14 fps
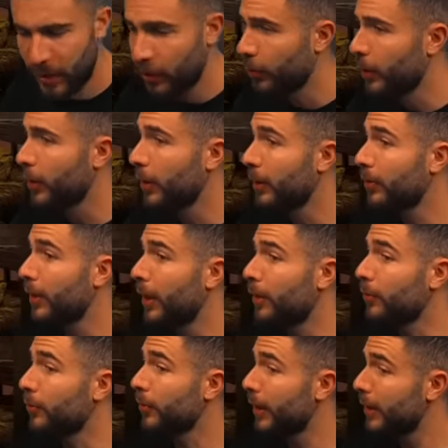We are now
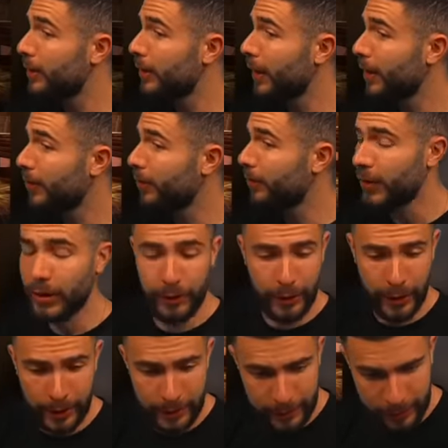down 80k on the video,
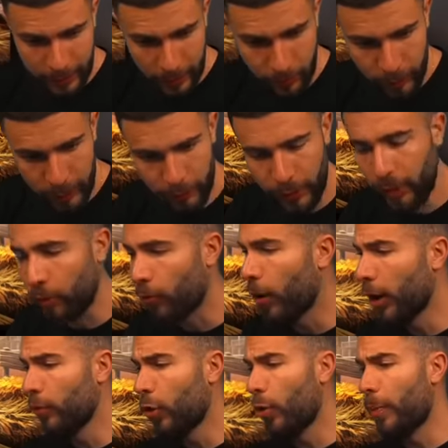guys. And we're doing
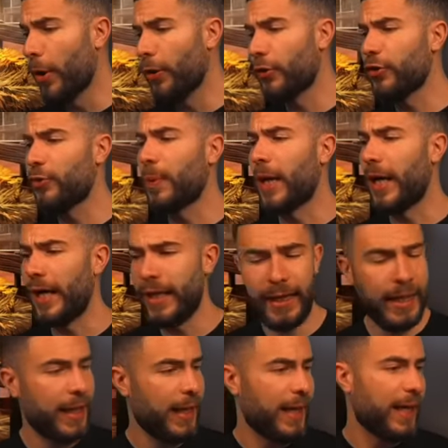one more bonus buy
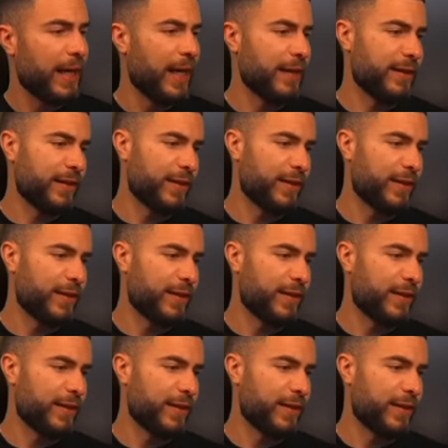as a